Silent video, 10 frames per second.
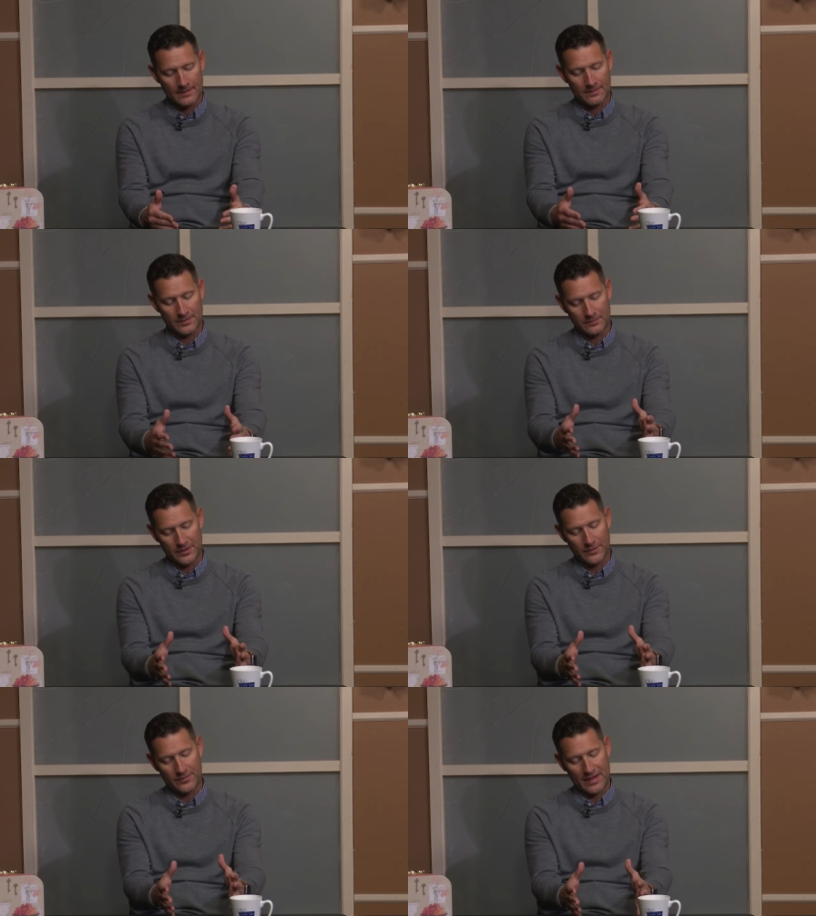the, the,
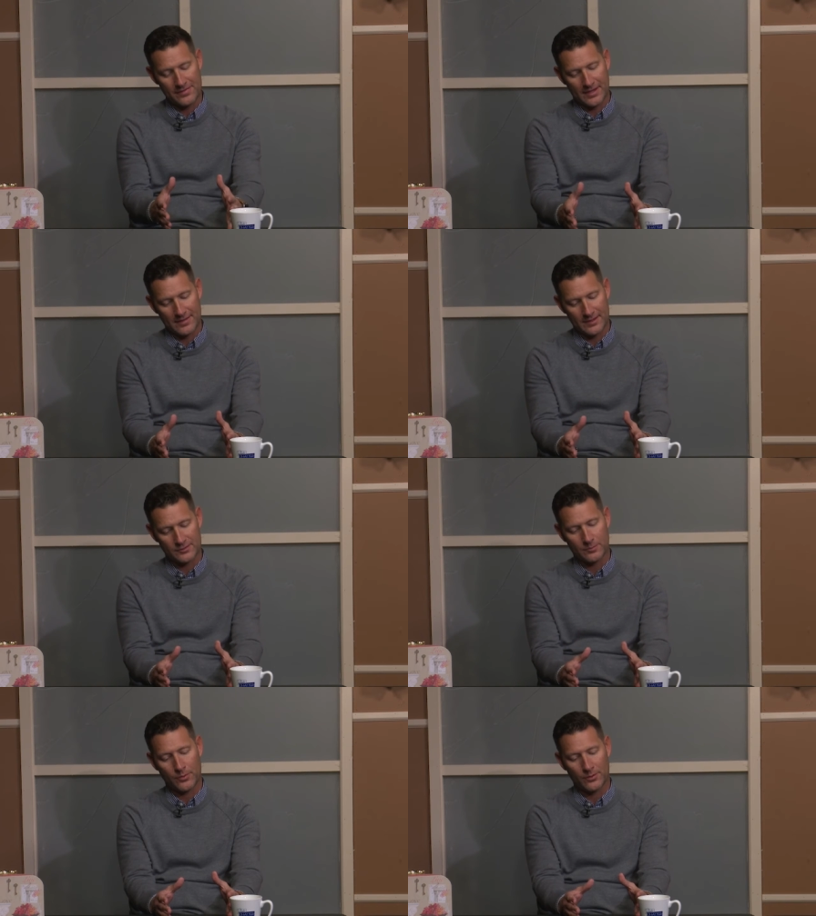other thing I think
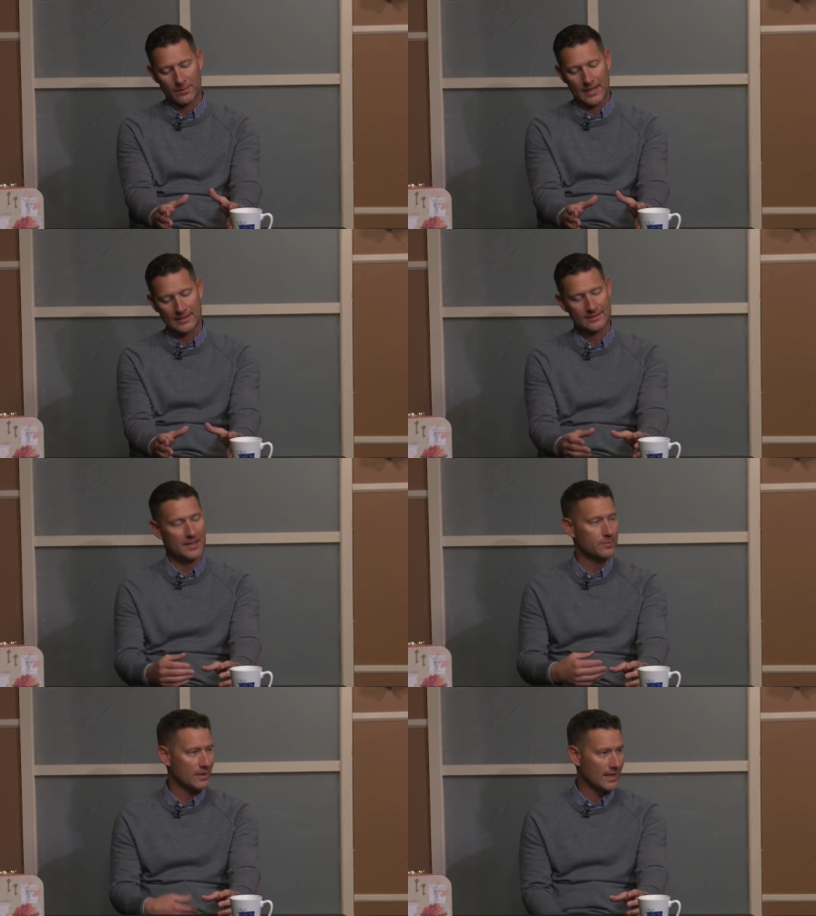it's important about
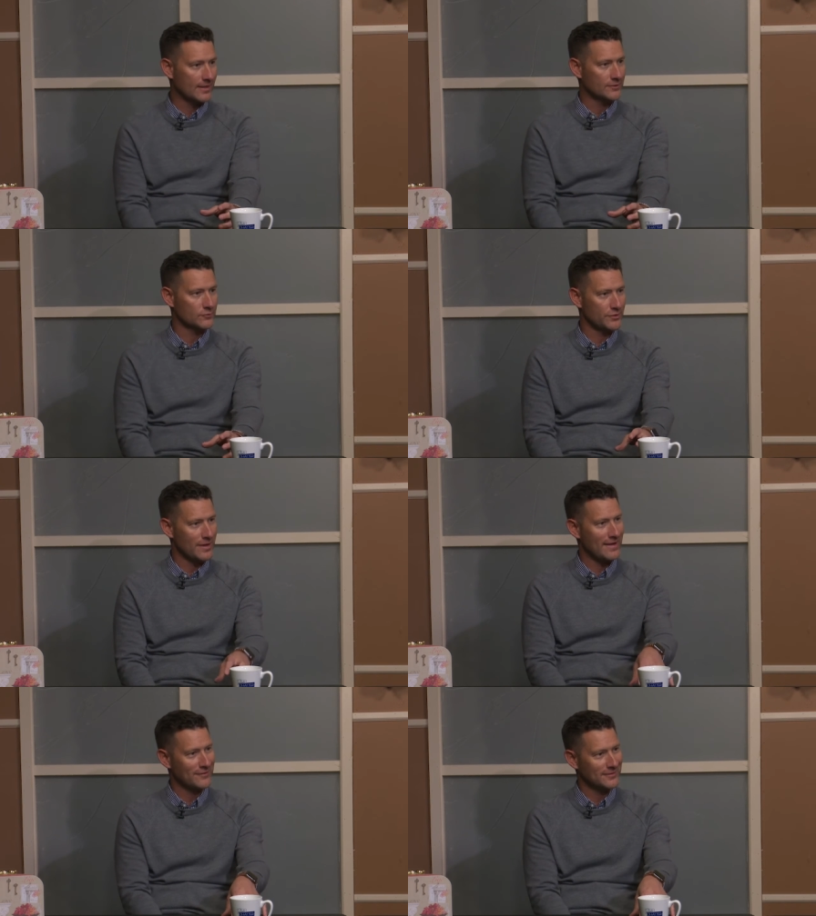estate planning is when you
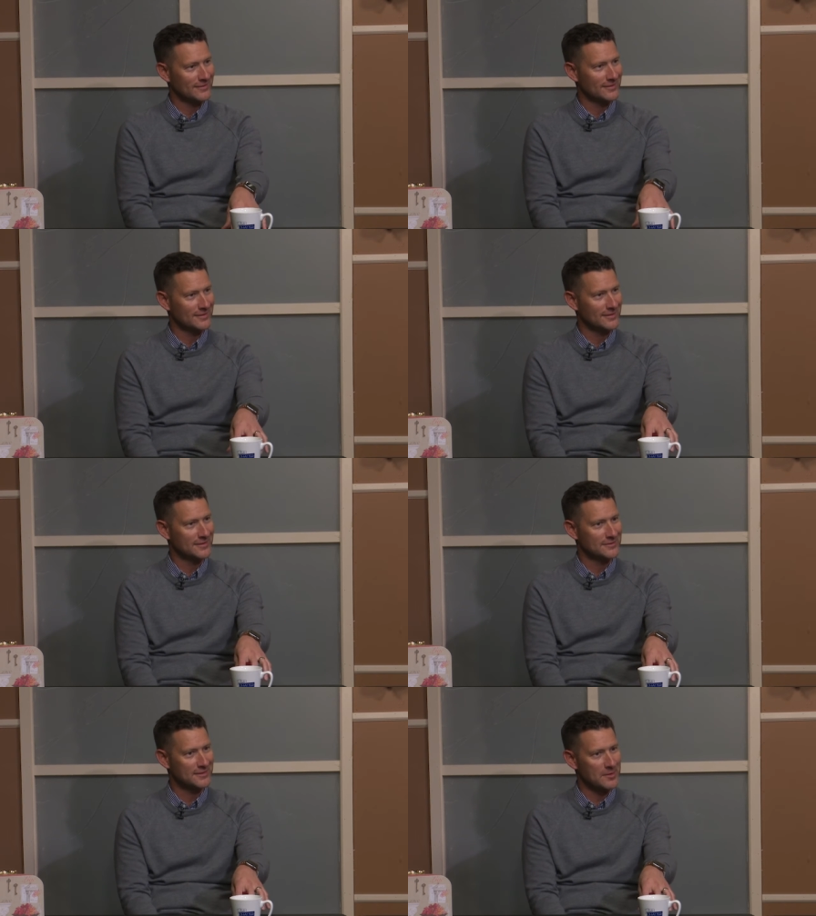have an, uh,
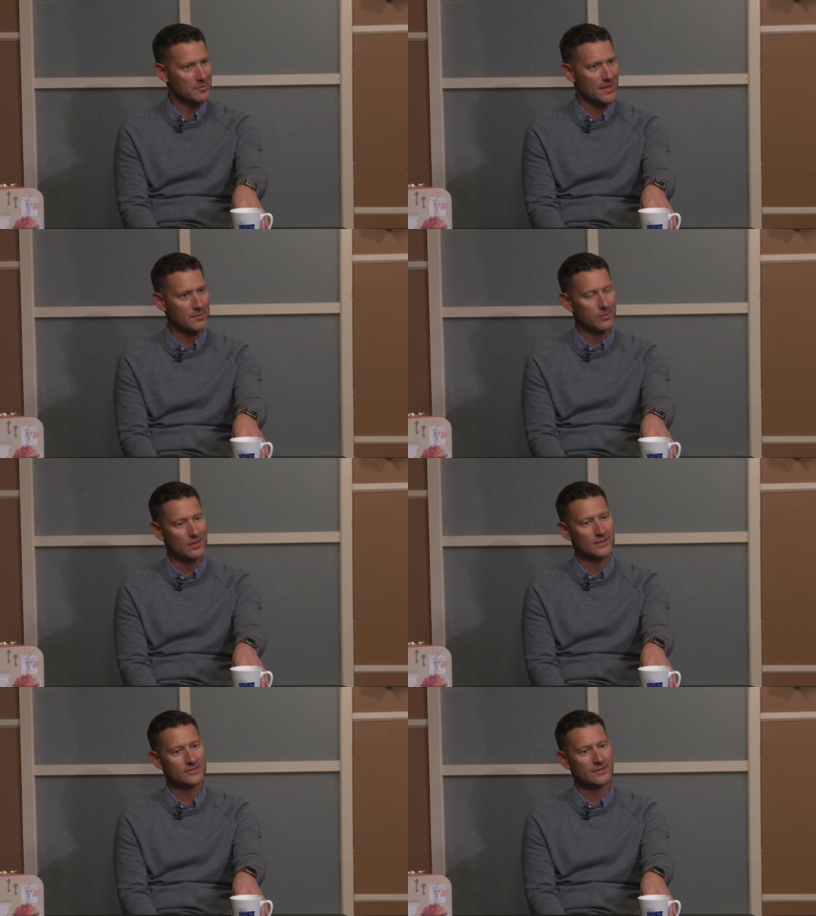estate plan in
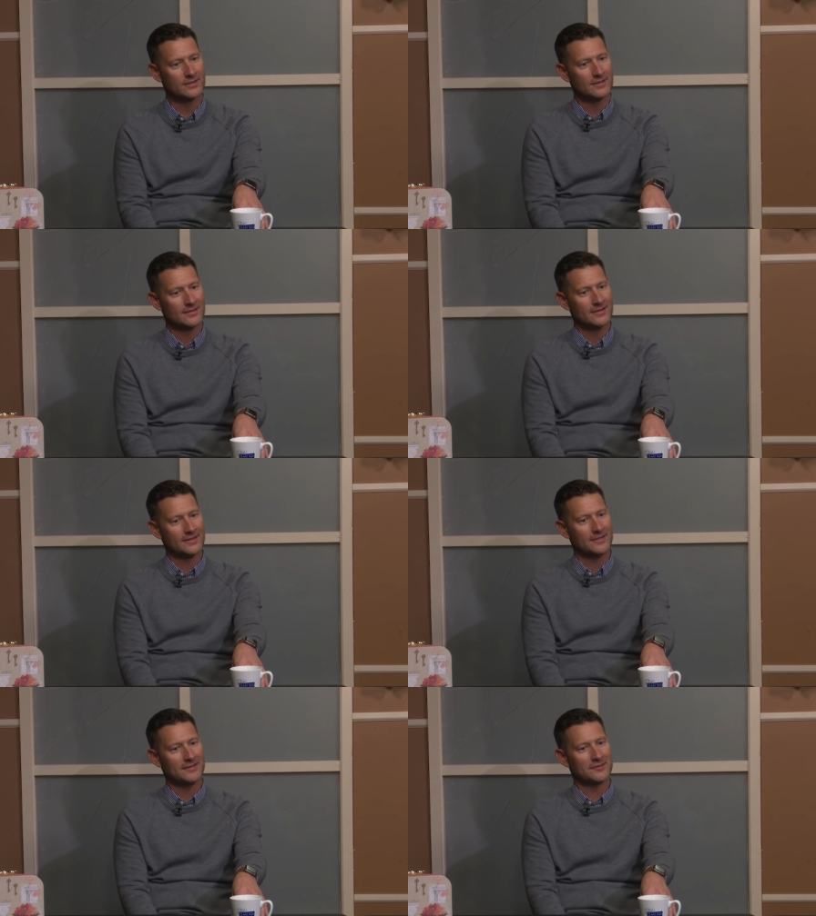place,
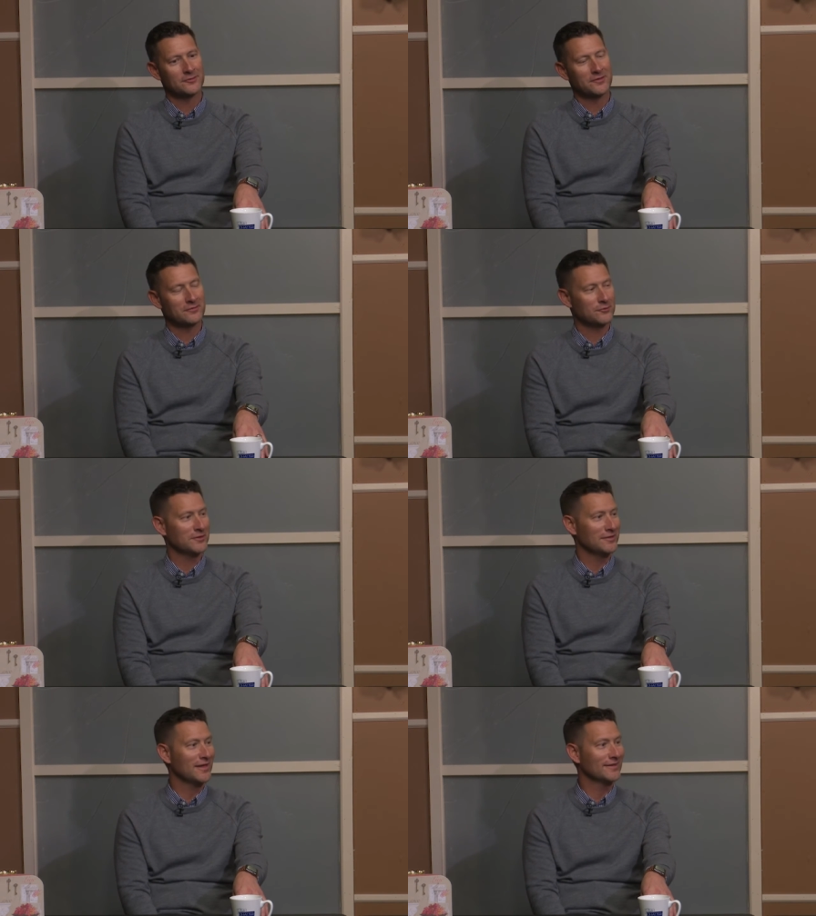it's going to
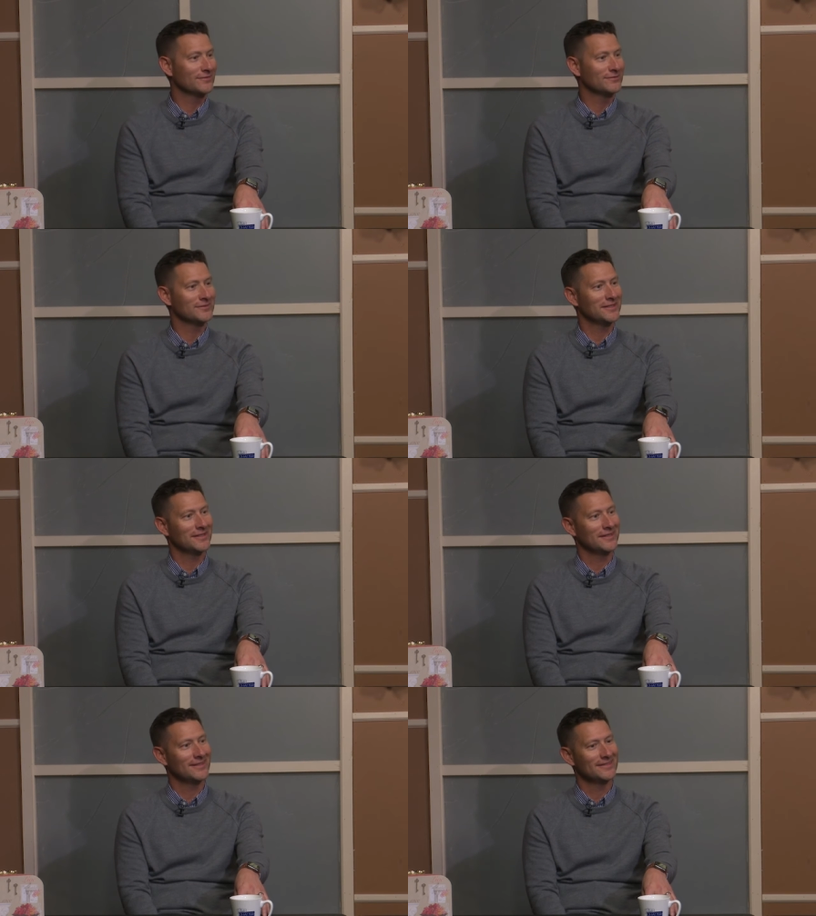avoid a lot of
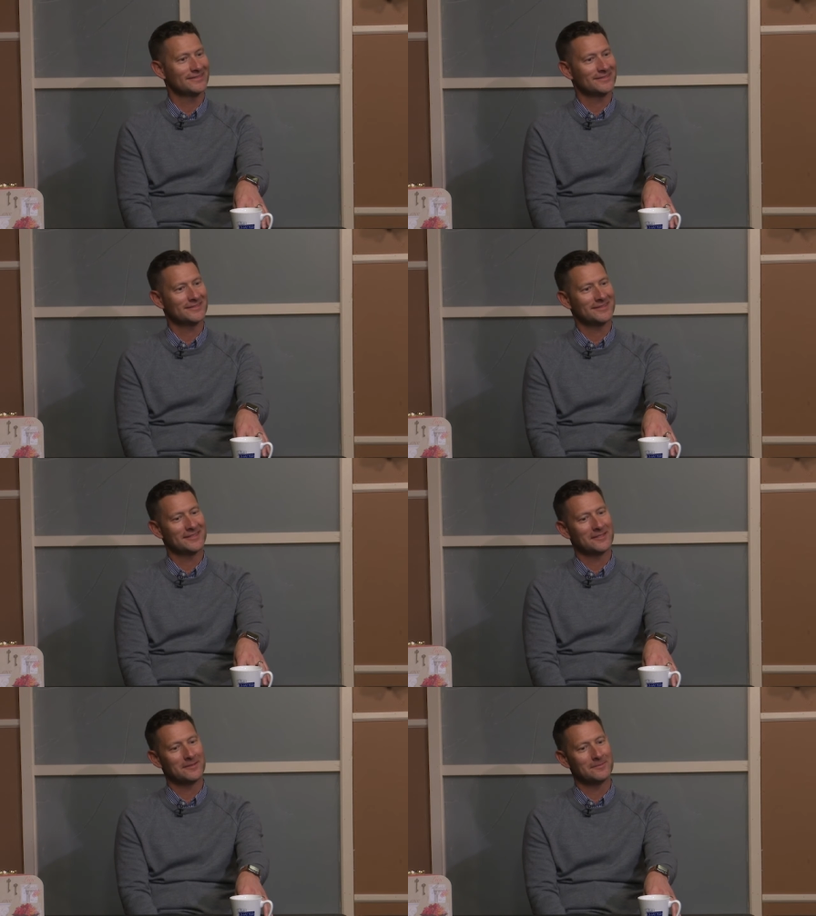uh,
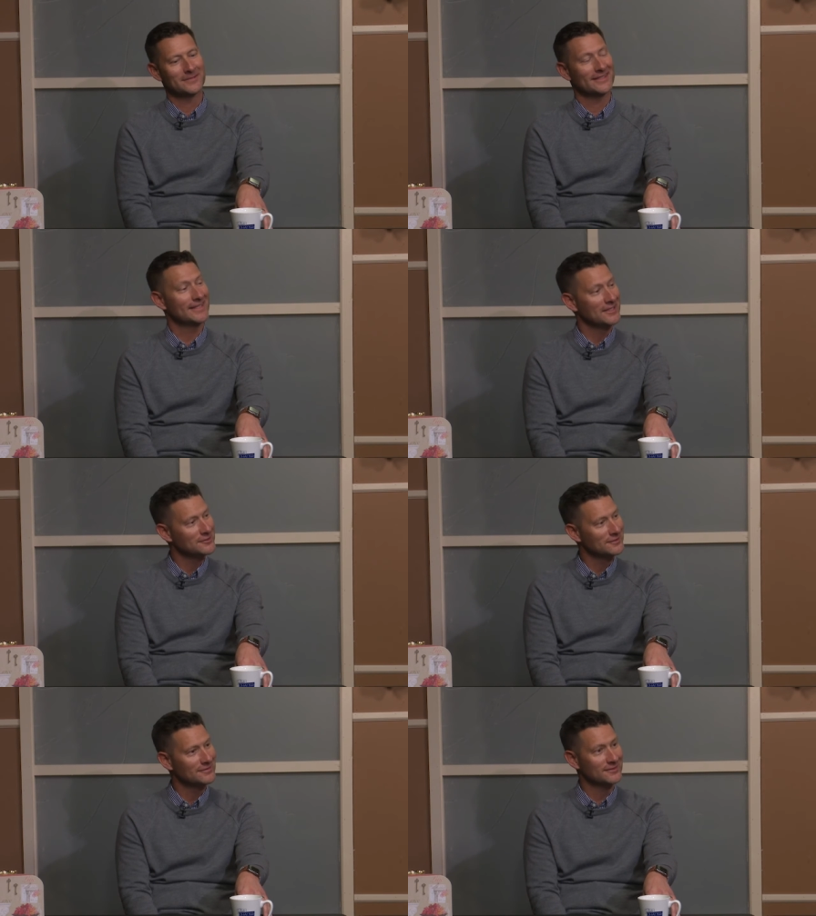um, contention.